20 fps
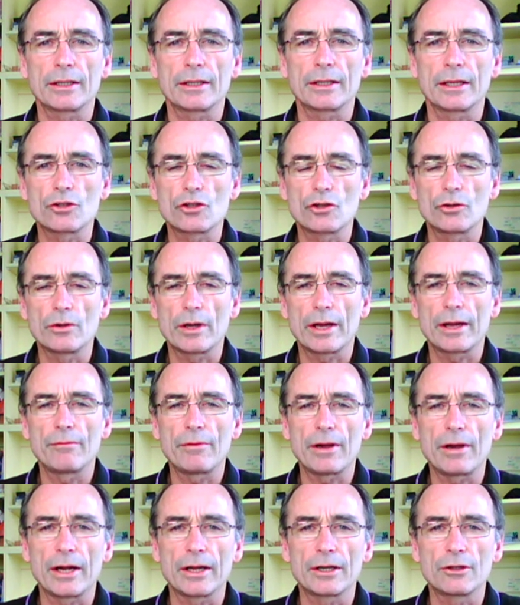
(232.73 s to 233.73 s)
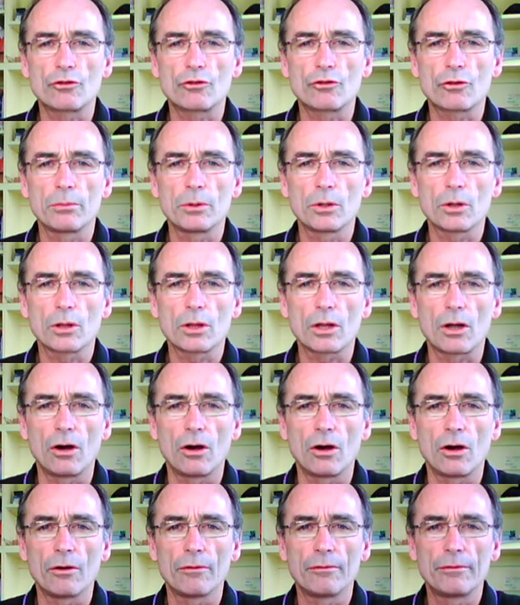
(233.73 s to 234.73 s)
that you have a dribble
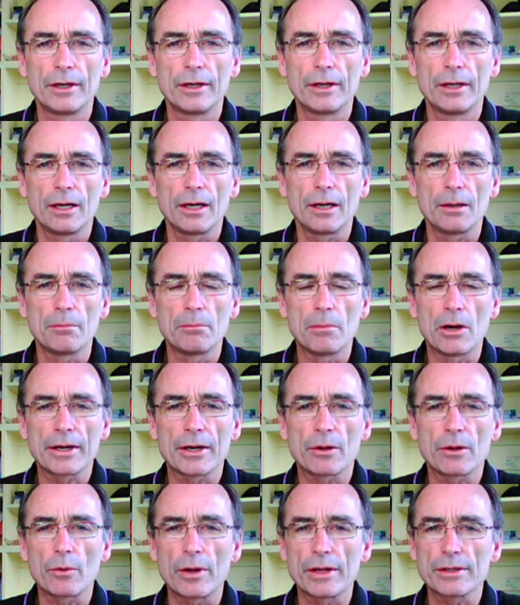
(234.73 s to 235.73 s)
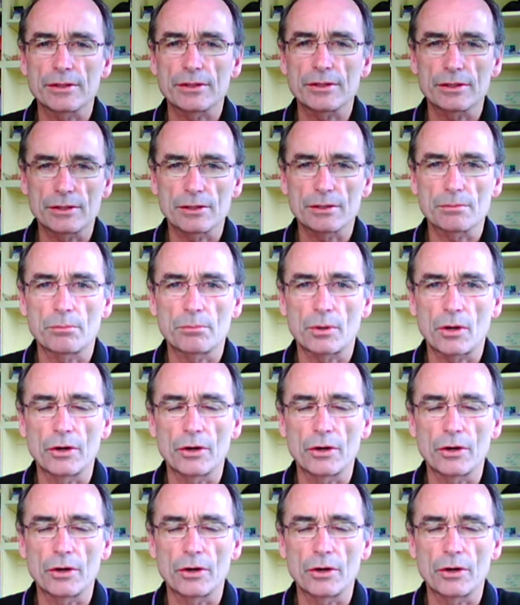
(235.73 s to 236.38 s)
of amino acids,